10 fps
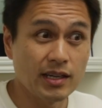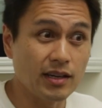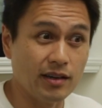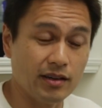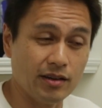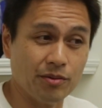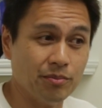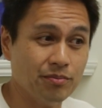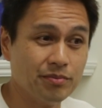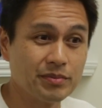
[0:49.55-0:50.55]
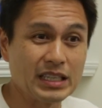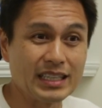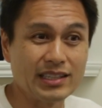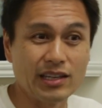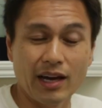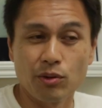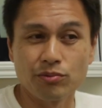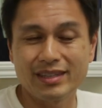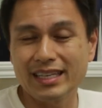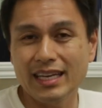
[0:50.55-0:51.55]
I don't
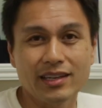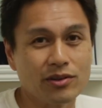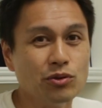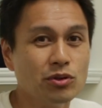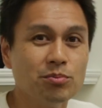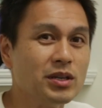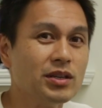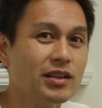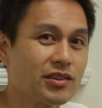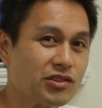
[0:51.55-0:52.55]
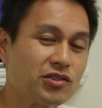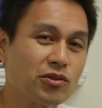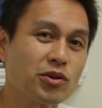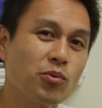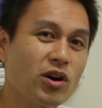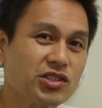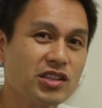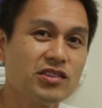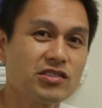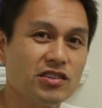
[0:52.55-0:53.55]
think you would be necessarily watching
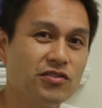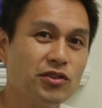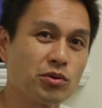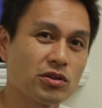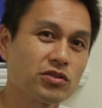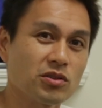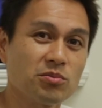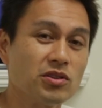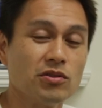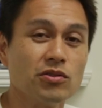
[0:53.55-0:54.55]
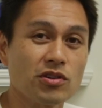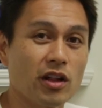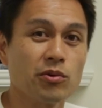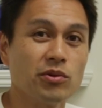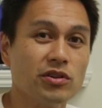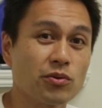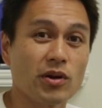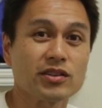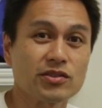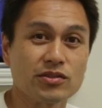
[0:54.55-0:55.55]
this if you were some huge Hollywood
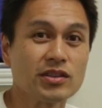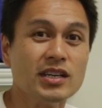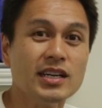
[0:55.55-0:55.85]
director,